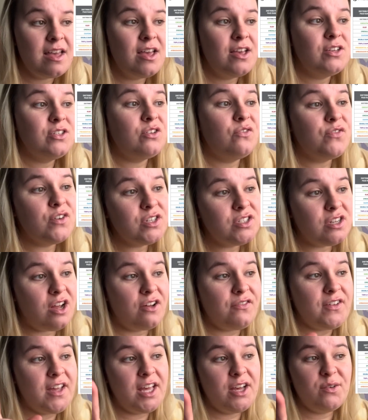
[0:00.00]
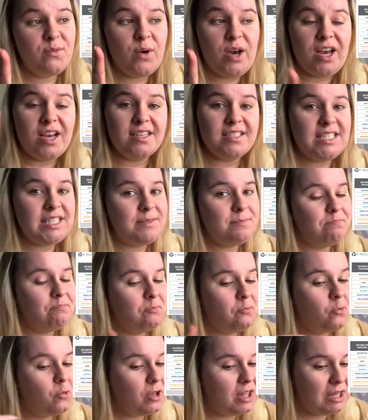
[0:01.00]
So first off, It Works,
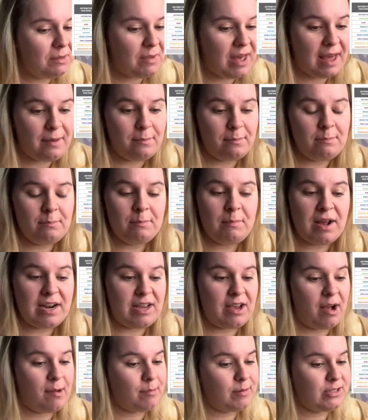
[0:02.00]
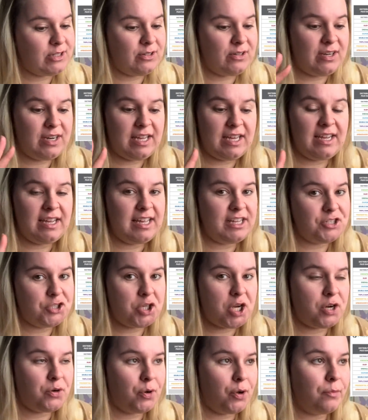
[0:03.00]
really bad money opportunity in
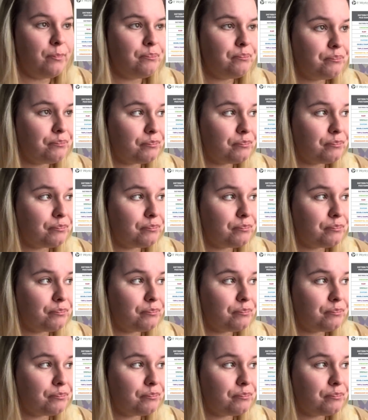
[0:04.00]
general.